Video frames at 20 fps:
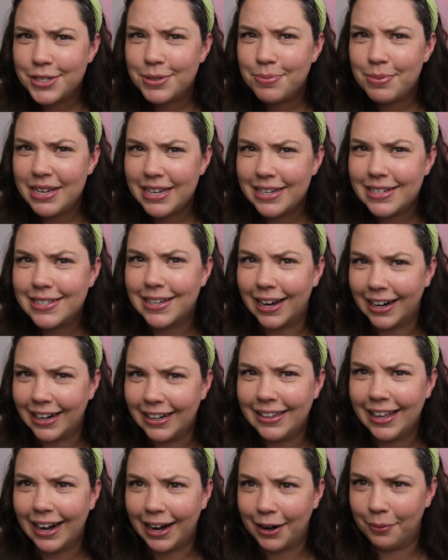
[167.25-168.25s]
be
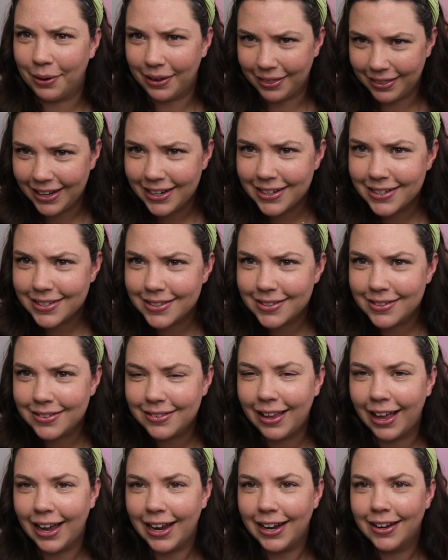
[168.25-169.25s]
excited that I read this?
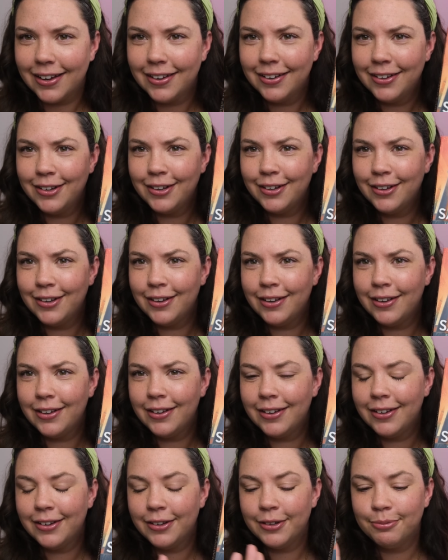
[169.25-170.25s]
Like,
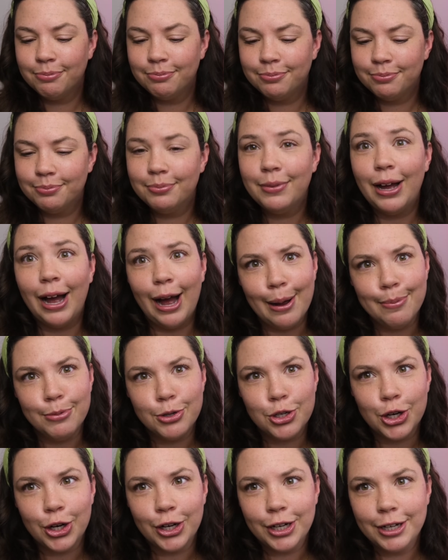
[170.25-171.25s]
I'm
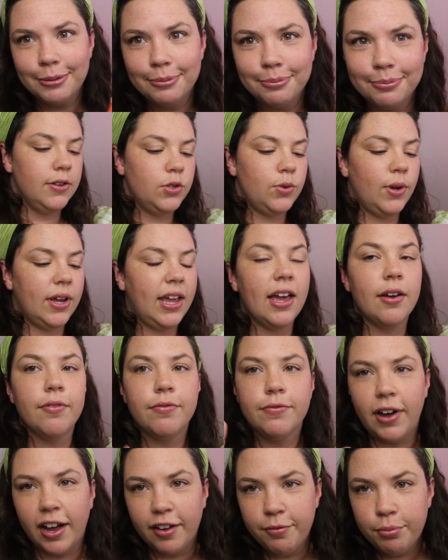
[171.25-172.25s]
shook. So I get
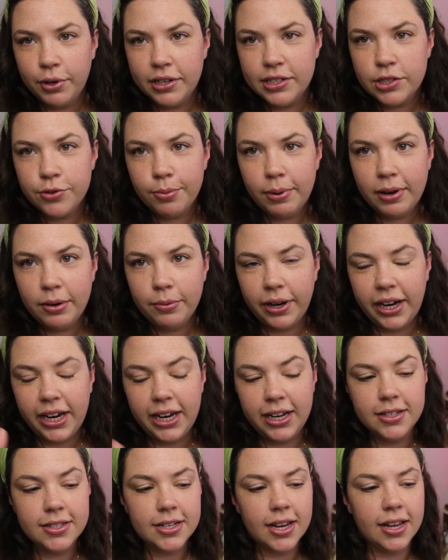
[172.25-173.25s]
5 points for my
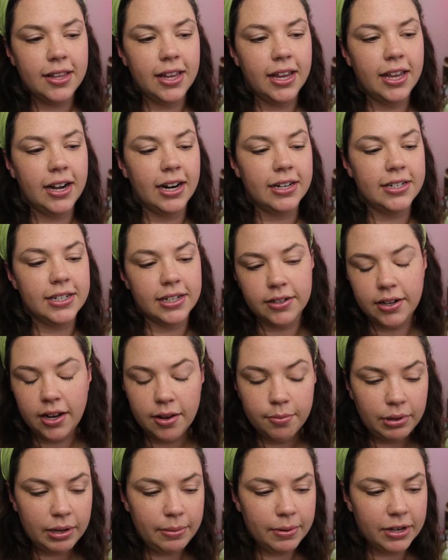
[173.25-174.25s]
reads, and then I didn't
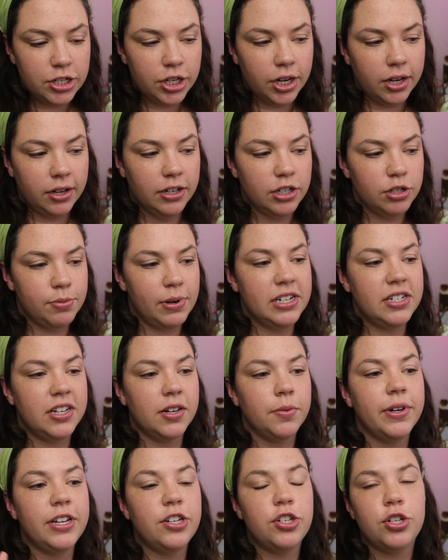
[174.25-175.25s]
complete my challenge, but I
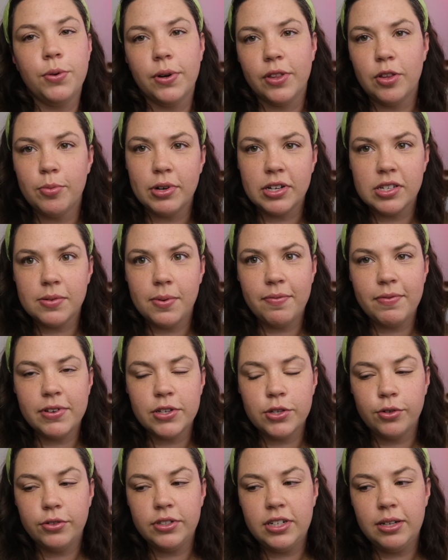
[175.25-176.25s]
did read 2 other books in my
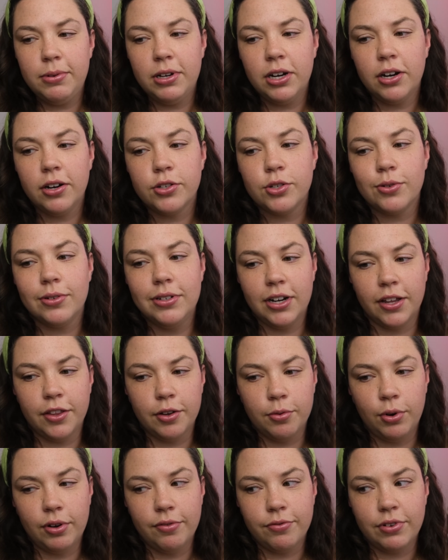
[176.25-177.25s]
physical TBR, so
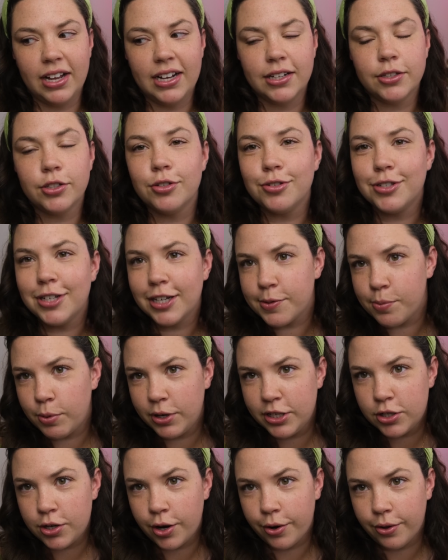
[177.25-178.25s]
another one for that. So 6
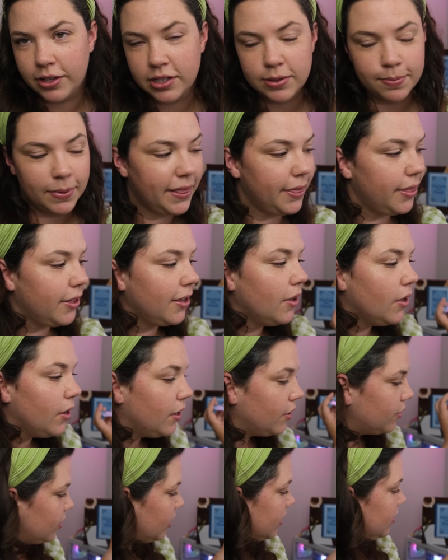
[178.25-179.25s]
points total this month.
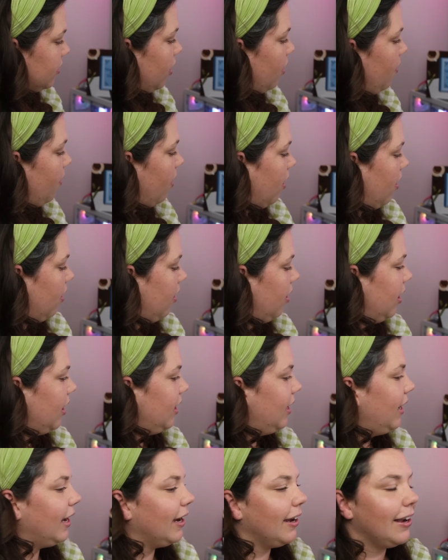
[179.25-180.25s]
So let's go on
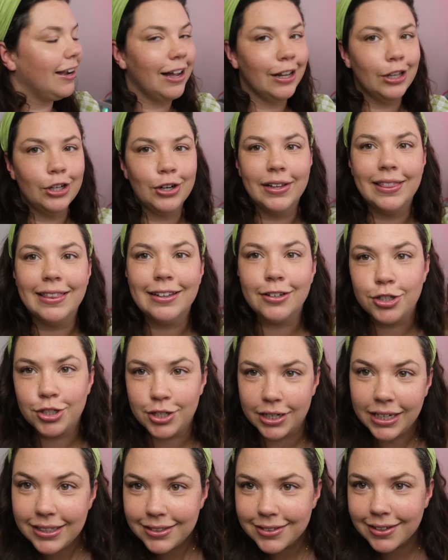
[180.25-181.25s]
and color in the
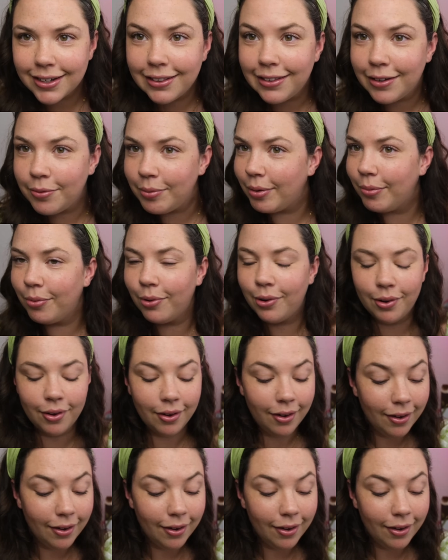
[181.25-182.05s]
sheet, and then we will